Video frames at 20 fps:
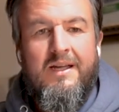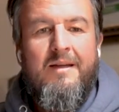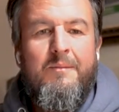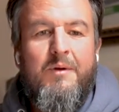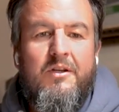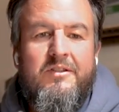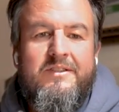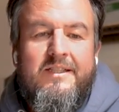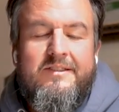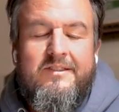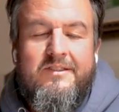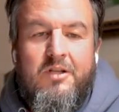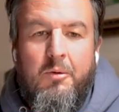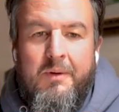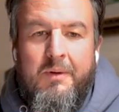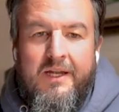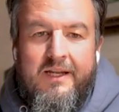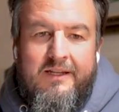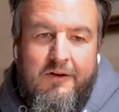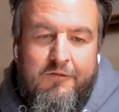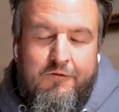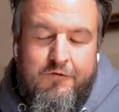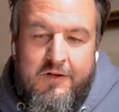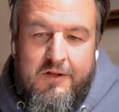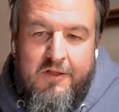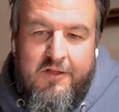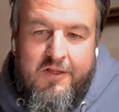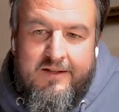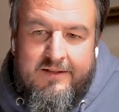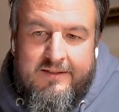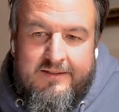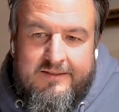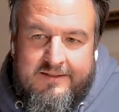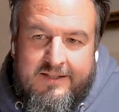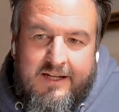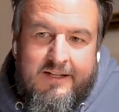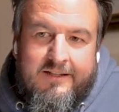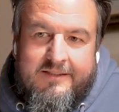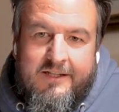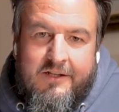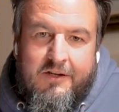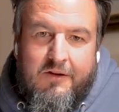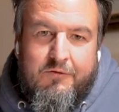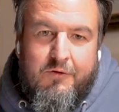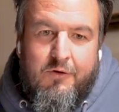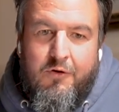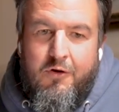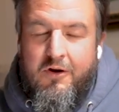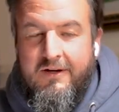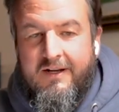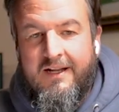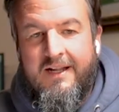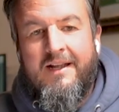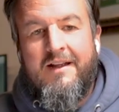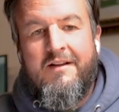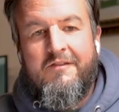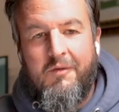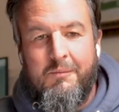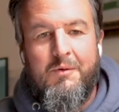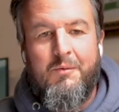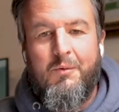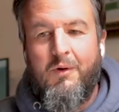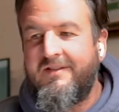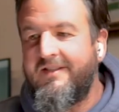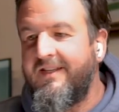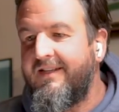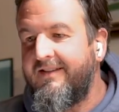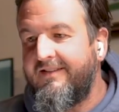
because there's so many different skills that you have to learn. From the one side is the